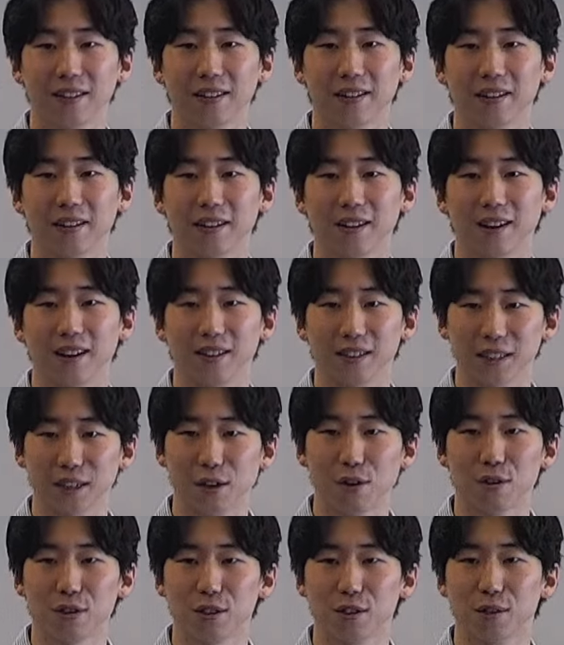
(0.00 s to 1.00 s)
and
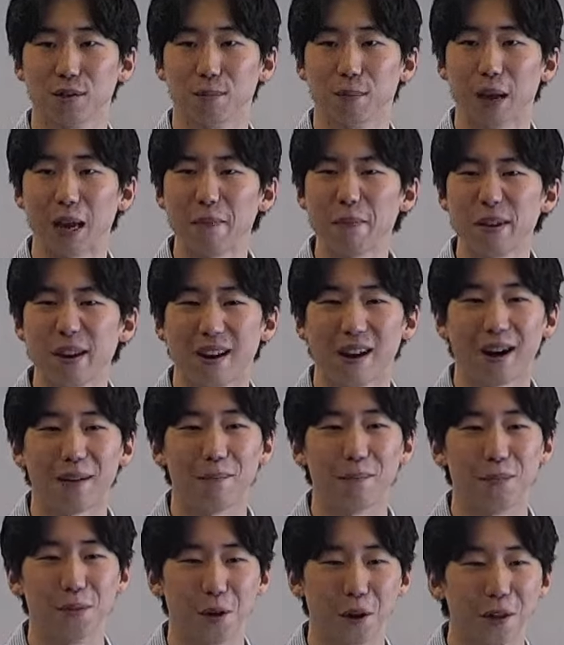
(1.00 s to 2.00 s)
tells you maybe
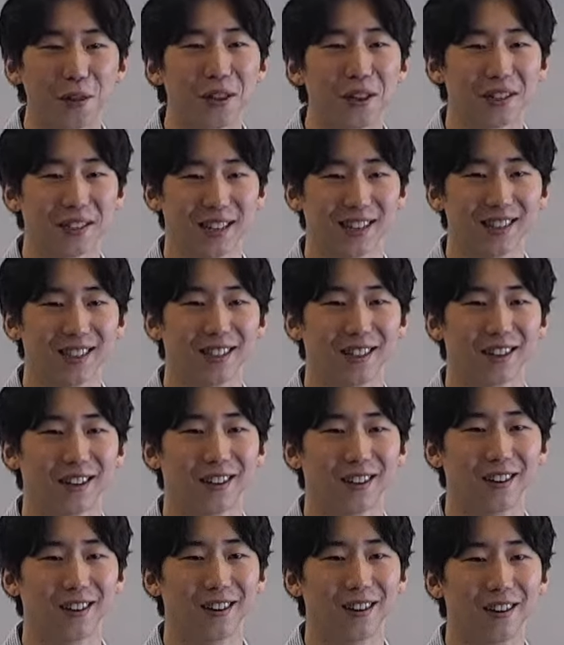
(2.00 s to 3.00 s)
I'm not the center
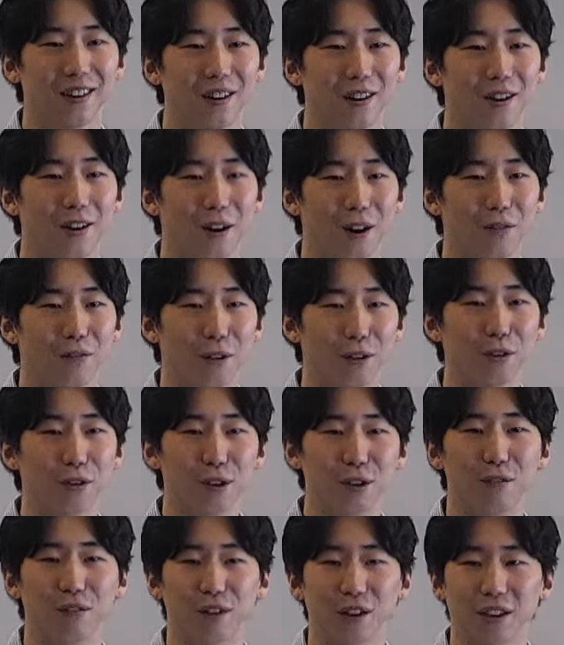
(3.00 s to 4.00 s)
of the
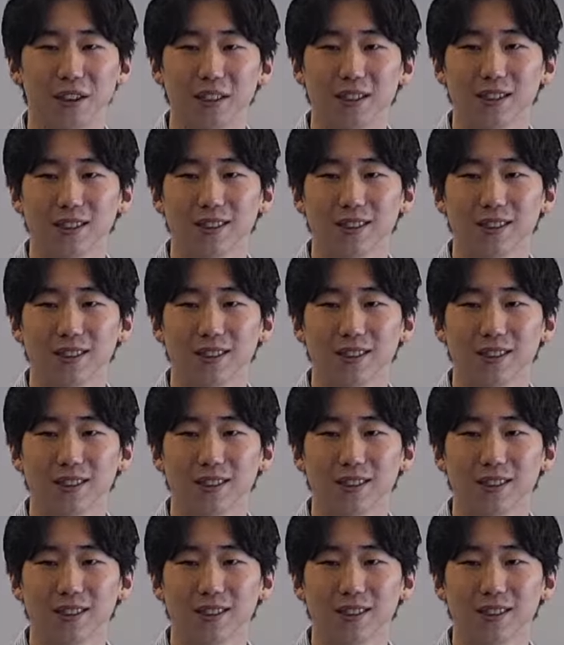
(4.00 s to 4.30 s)
universe.